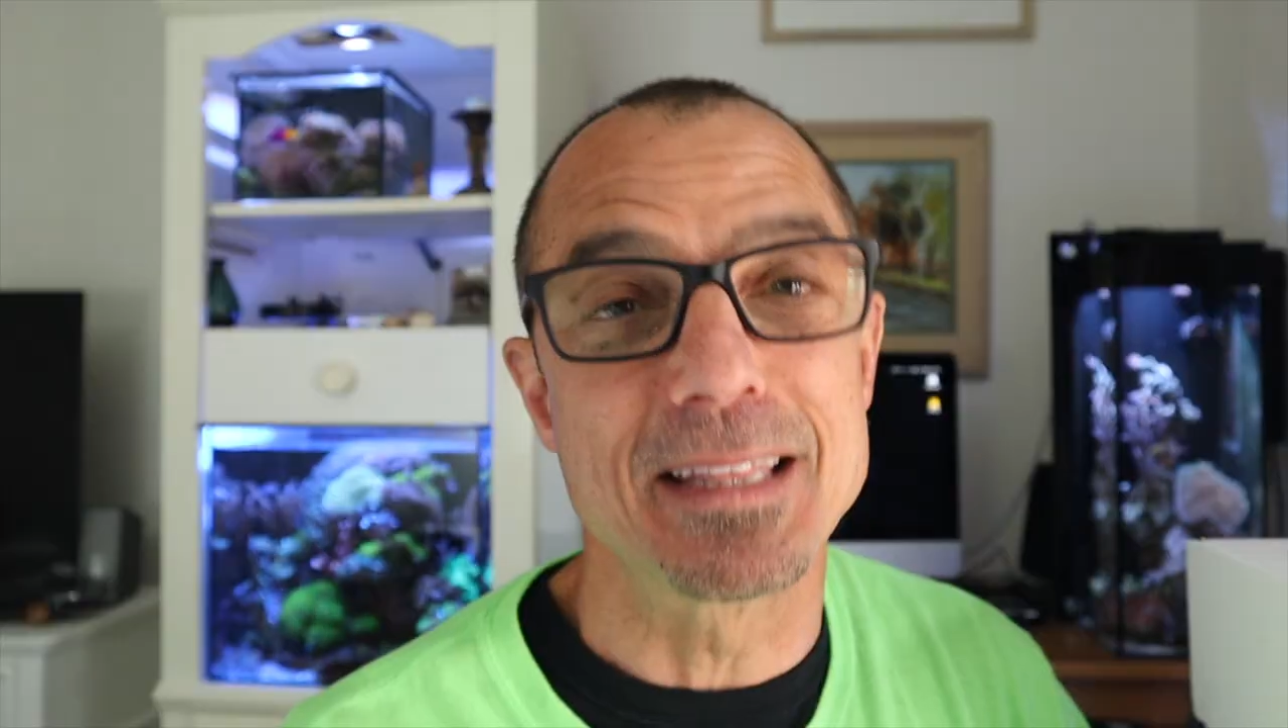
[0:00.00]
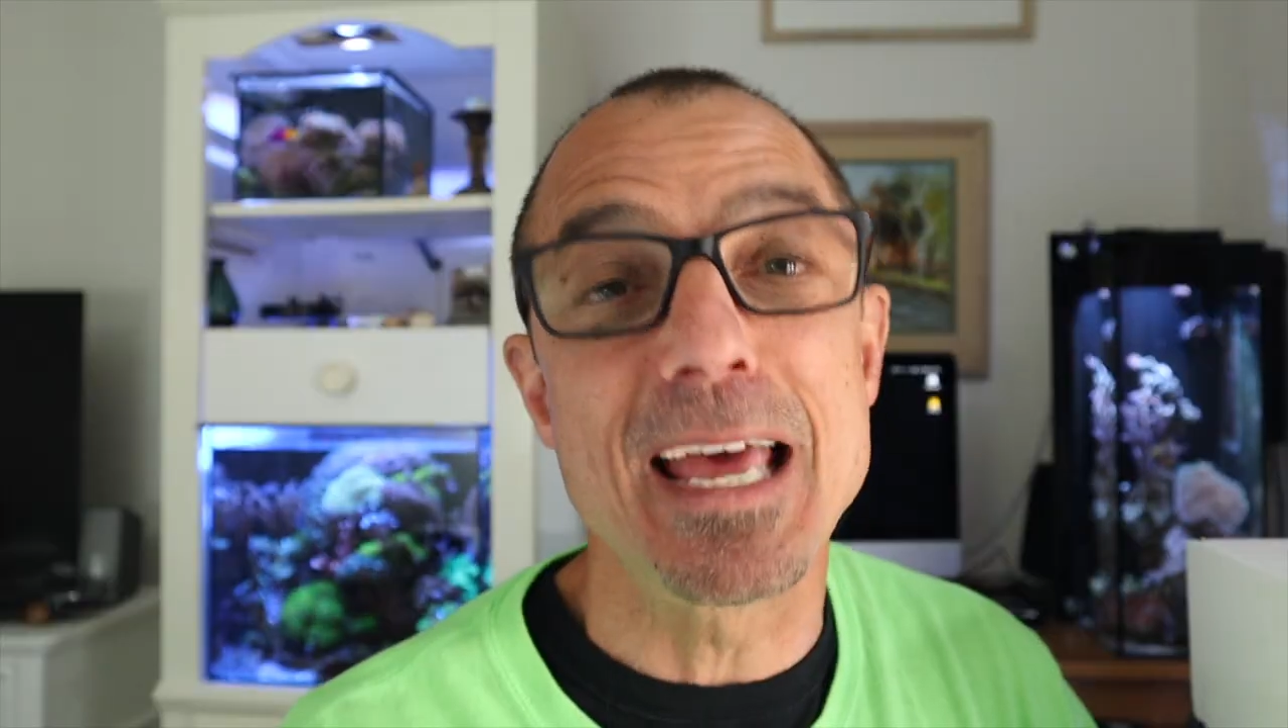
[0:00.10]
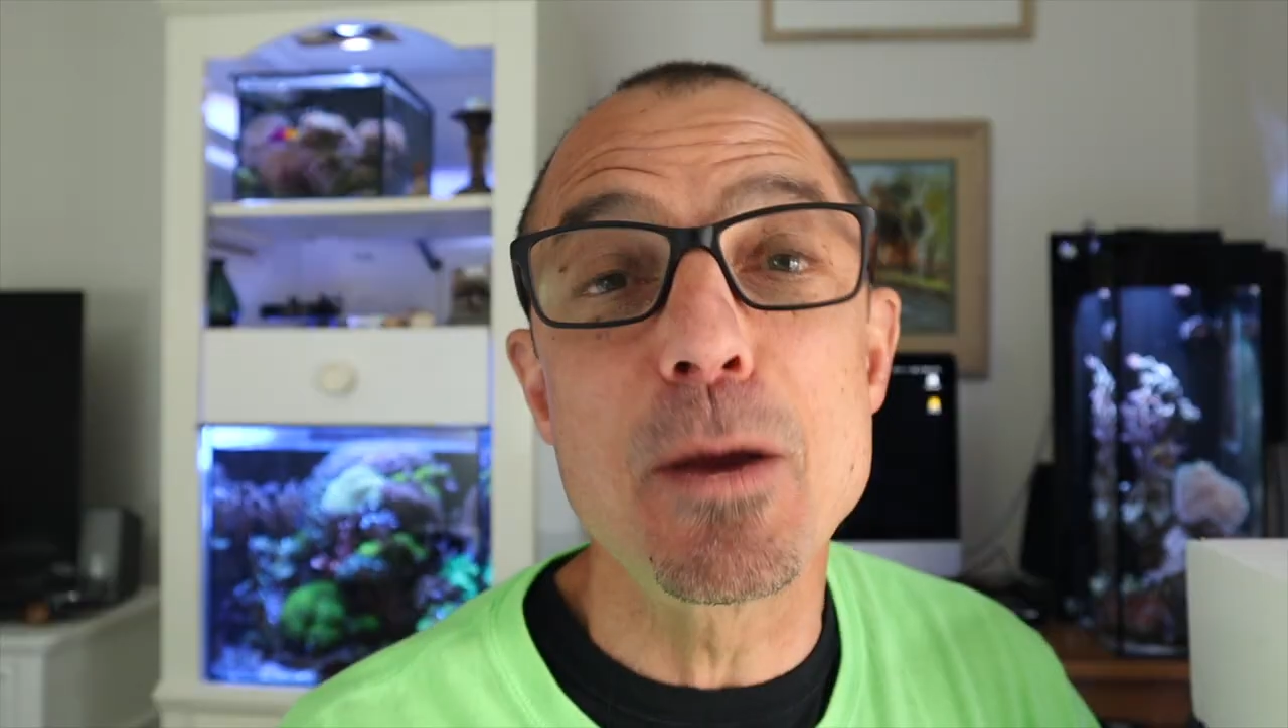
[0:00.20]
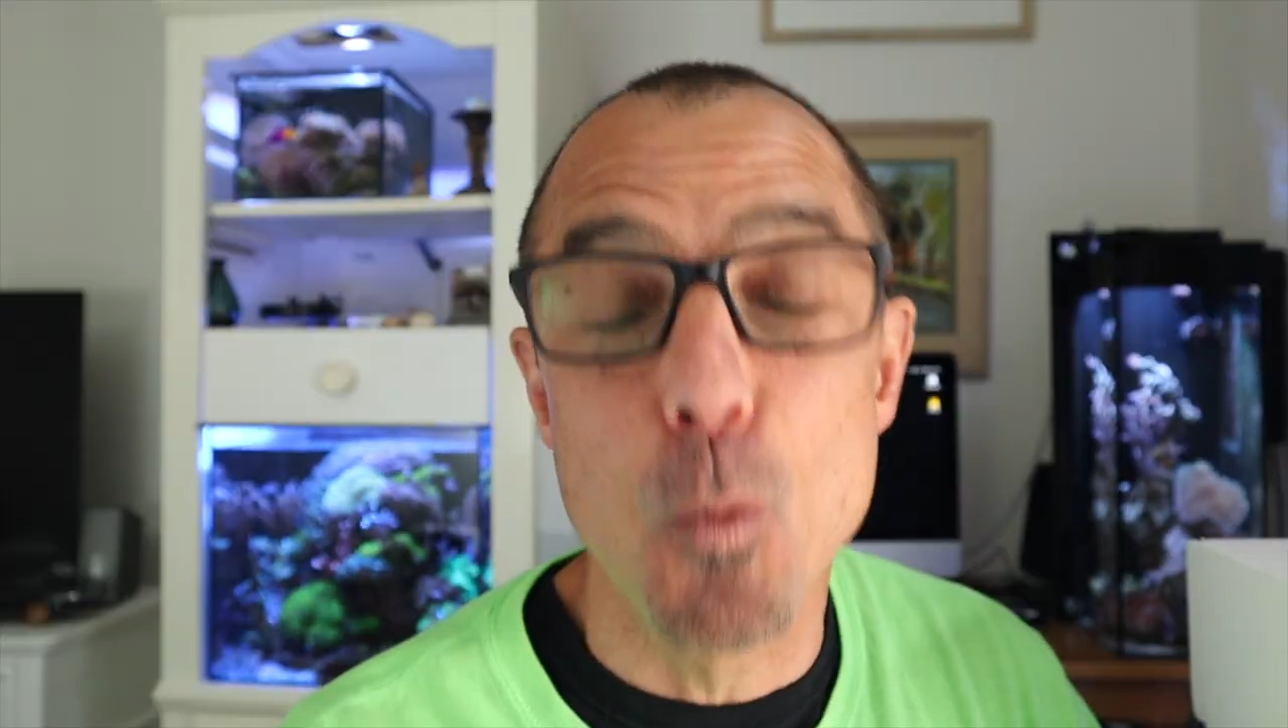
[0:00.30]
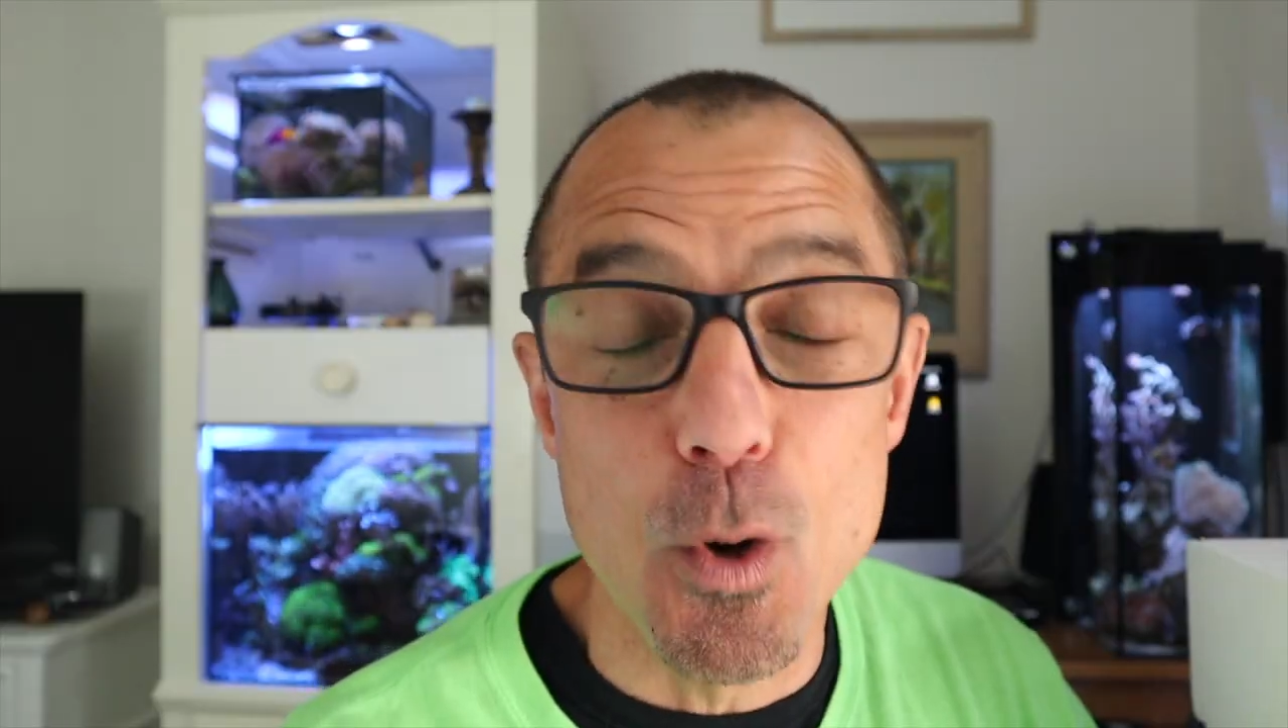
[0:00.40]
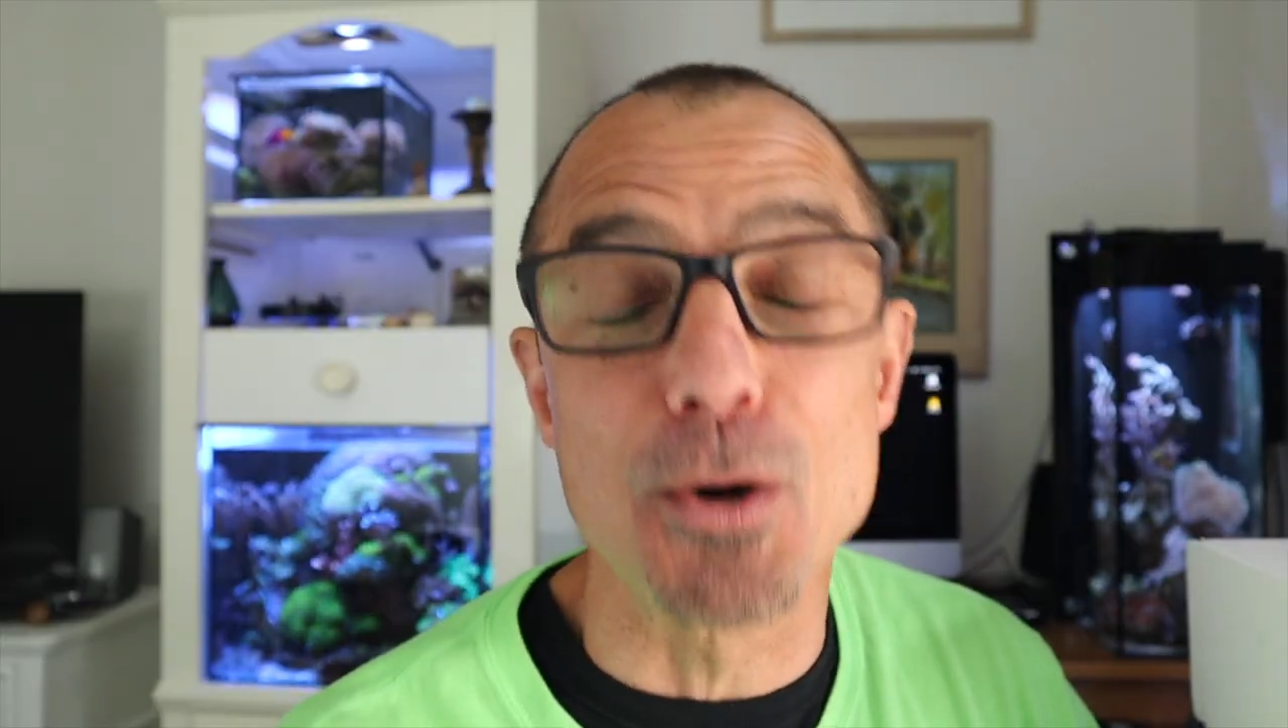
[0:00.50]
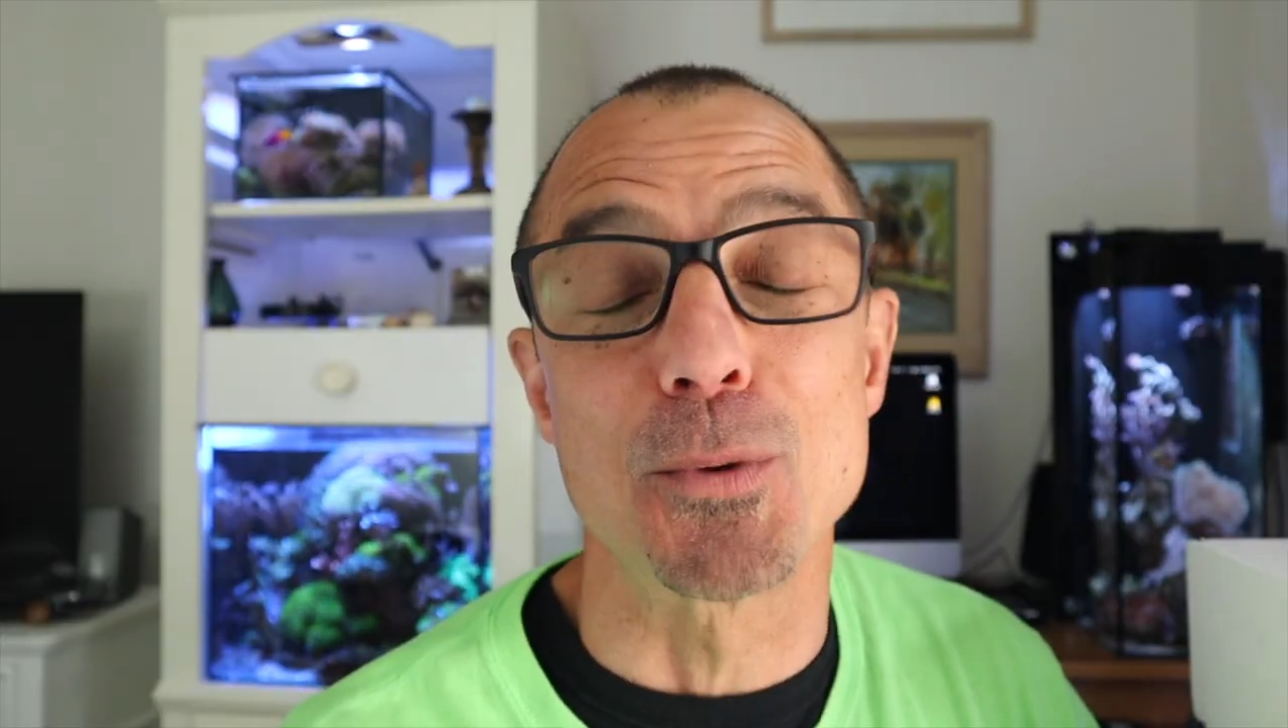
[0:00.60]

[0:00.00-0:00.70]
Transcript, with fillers: They were